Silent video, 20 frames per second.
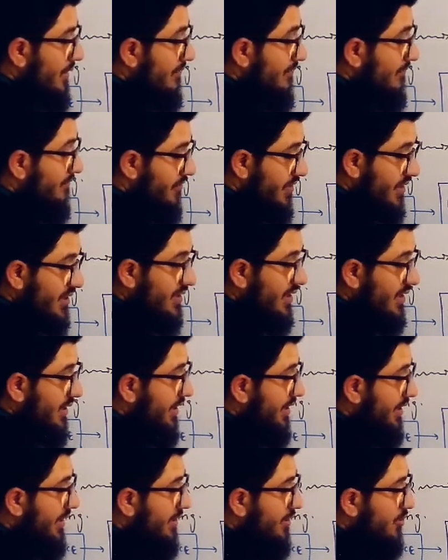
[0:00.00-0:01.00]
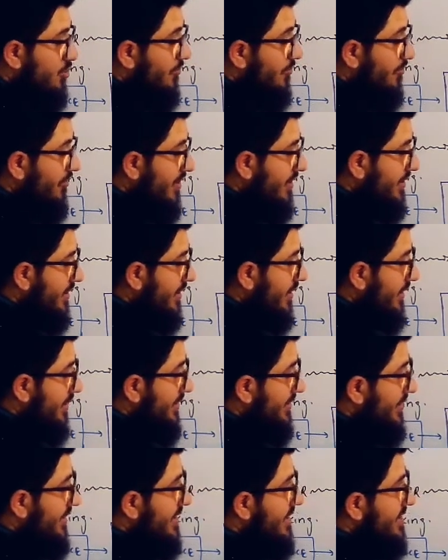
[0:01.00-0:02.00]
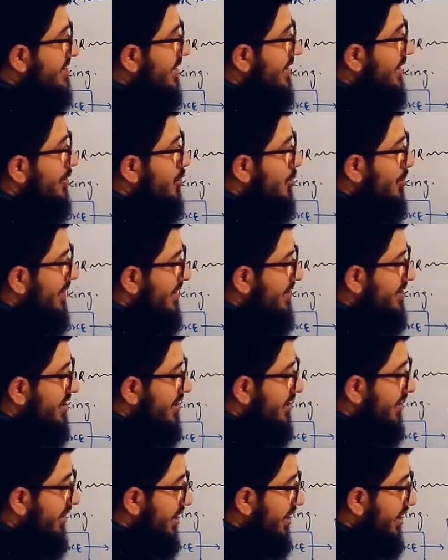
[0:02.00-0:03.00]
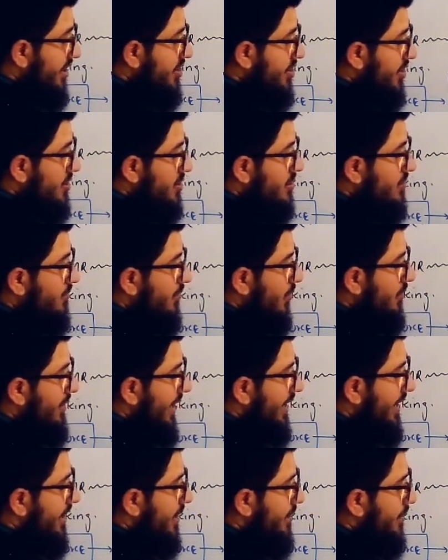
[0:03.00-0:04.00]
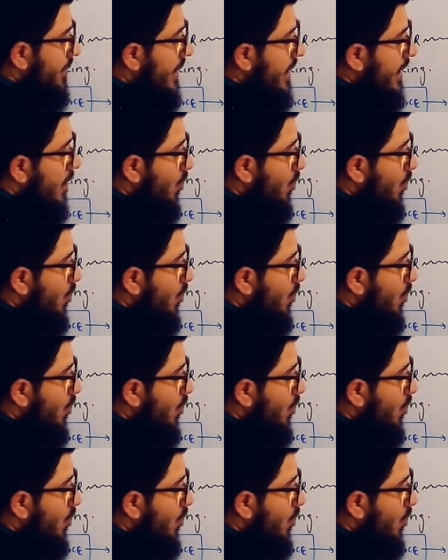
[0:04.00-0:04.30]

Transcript: Further, in order to filter these electromagnetic radiations from the atom,